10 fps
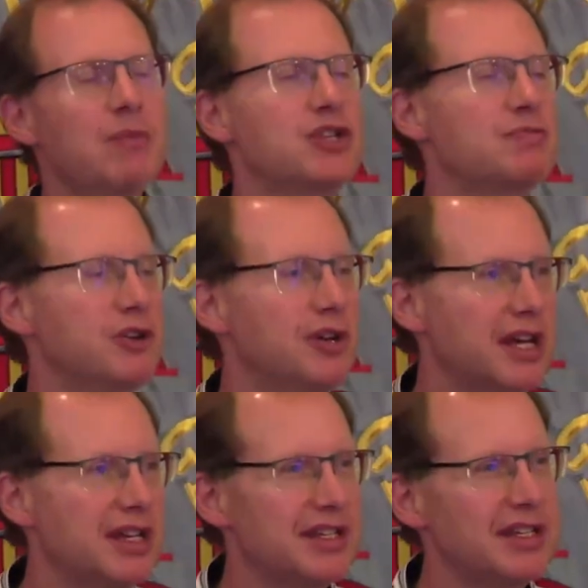which brought
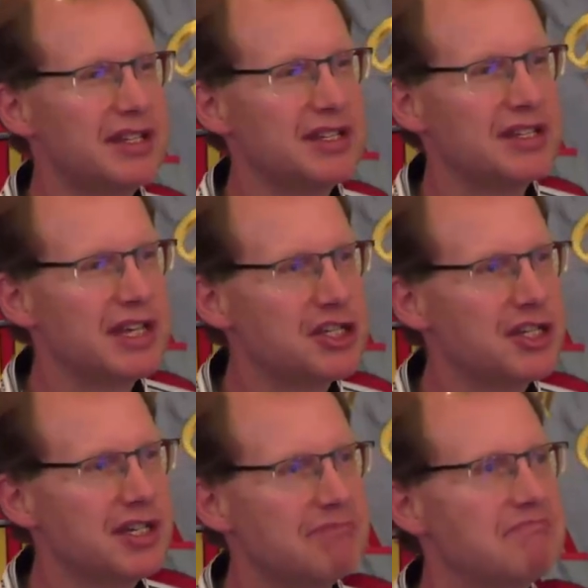up such
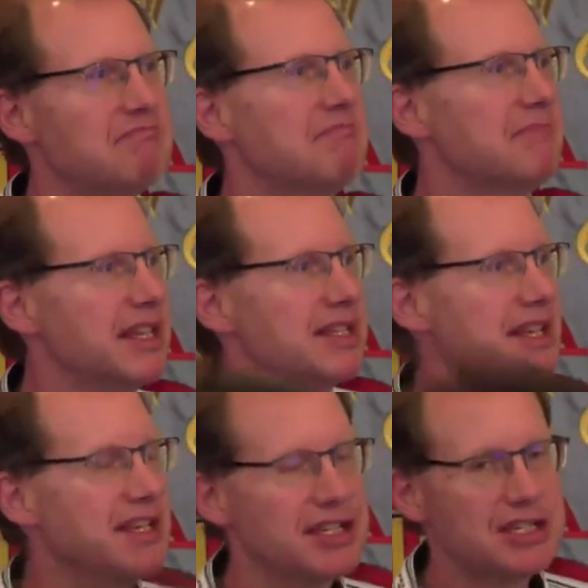a, let's
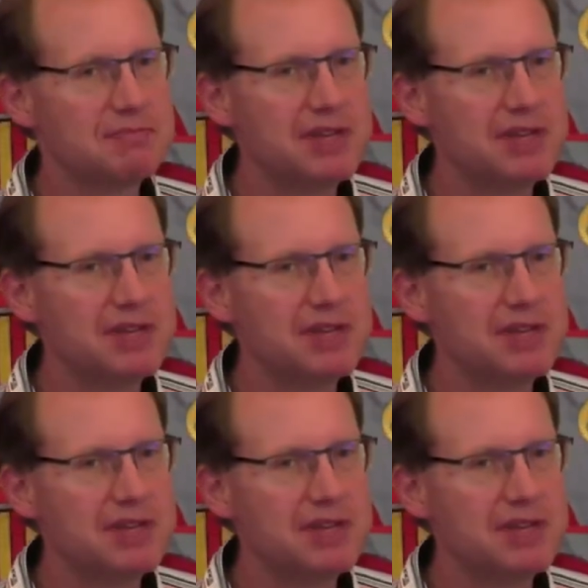say, a